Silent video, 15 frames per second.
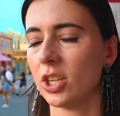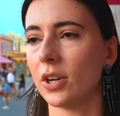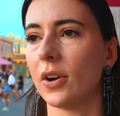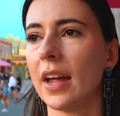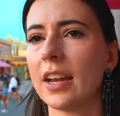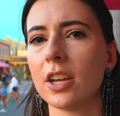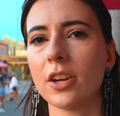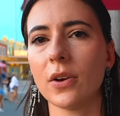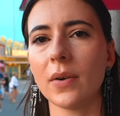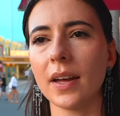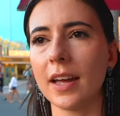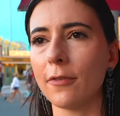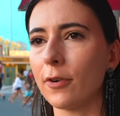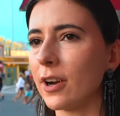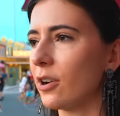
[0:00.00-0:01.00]
We do. And you know
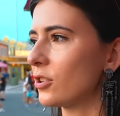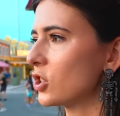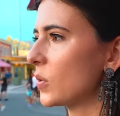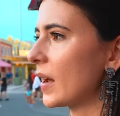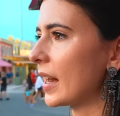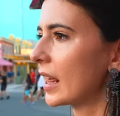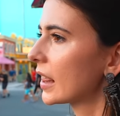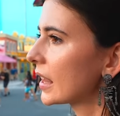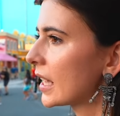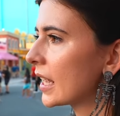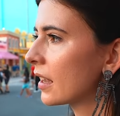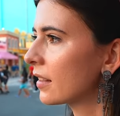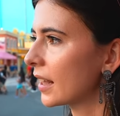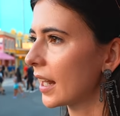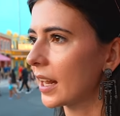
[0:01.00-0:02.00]
what? If we don't do
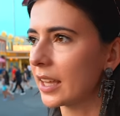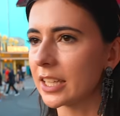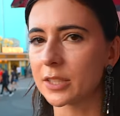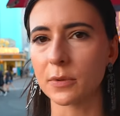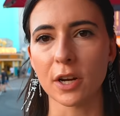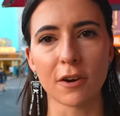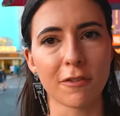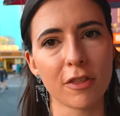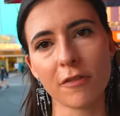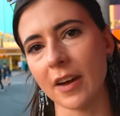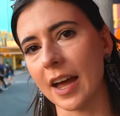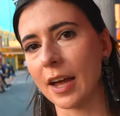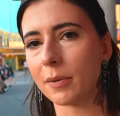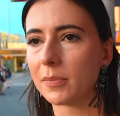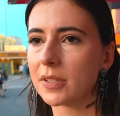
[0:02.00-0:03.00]
anything, then at least we're here for the
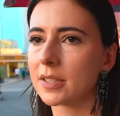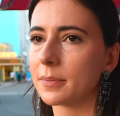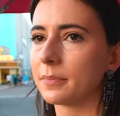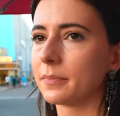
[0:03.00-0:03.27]
vibes.